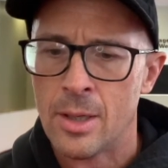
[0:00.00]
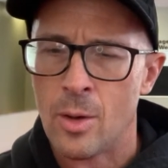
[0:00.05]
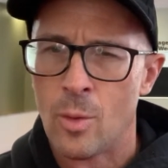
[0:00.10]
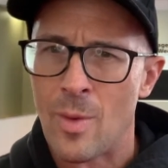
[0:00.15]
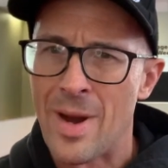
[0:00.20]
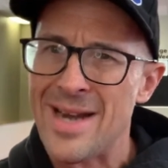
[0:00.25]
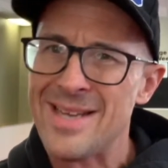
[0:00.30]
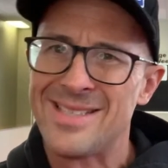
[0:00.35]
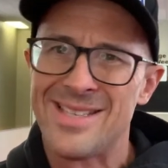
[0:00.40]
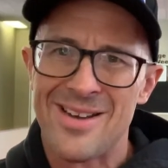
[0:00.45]

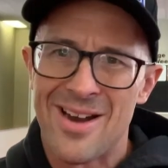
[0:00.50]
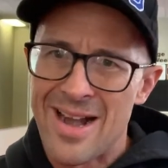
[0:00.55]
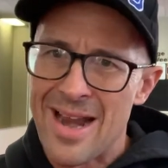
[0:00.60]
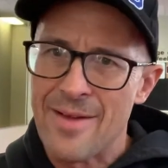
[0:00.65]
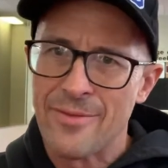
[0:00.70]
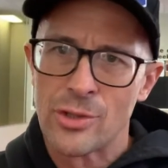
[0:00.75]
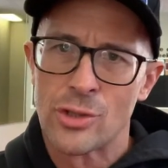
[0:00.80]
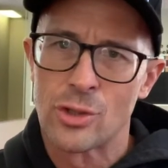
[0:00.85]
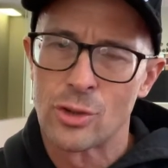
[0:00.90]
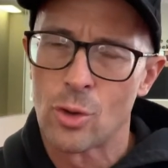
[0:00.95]
Why does he not
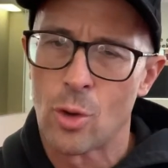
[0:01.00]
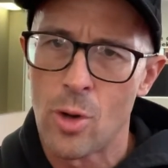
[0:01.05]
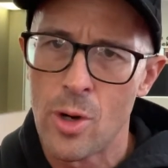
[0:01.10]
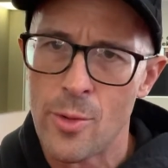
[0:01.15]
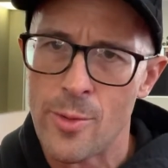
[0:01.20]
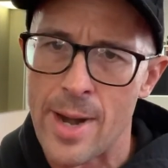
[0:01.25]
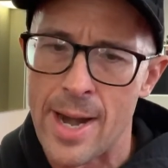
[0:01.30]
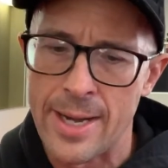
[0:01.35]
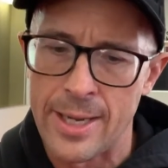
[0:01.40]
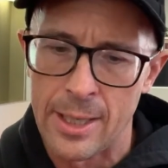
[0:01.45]
have his sword
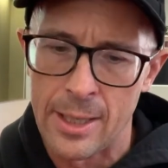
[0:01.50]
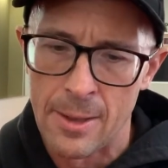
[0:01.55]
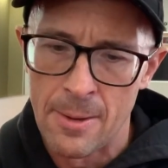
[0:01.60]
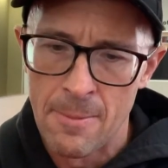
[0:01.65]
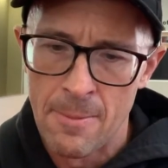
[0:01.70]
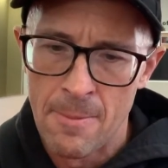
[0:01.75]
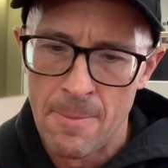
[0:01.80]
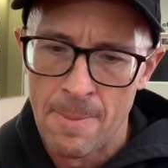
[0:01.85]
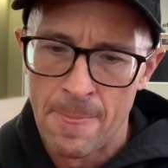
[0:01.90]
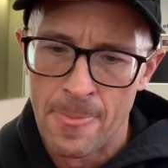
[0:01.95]
ready?
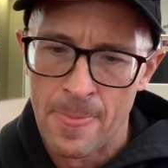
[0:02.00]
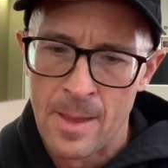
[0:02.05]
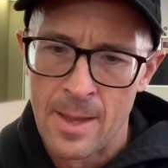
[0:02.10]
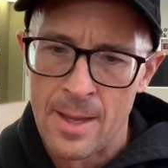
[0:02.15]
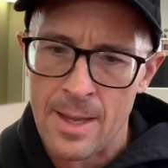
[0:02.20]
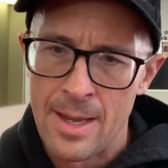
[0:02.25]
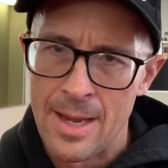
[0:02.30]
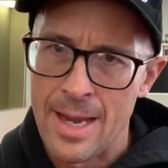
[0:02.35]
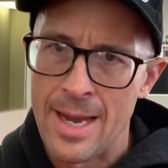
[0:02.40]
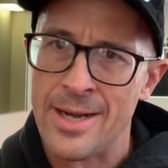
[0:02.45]

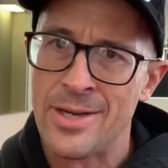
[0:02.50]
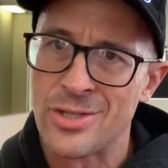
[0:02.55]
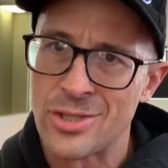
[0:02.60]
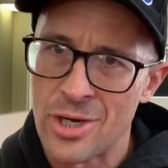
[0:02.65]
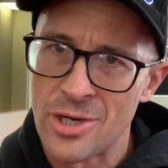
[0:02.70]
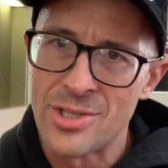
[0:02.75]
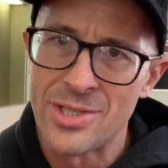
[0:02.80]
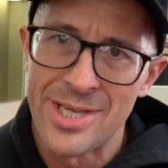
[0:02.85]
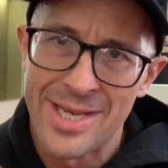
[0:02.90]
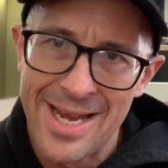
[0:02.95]
And it
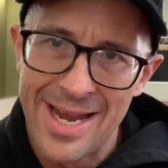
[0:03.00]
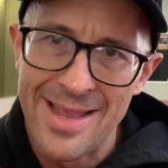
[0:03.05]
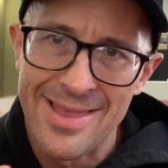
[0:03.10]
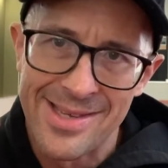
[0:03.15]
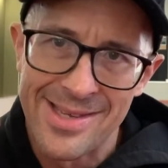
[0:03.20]
starts to get in the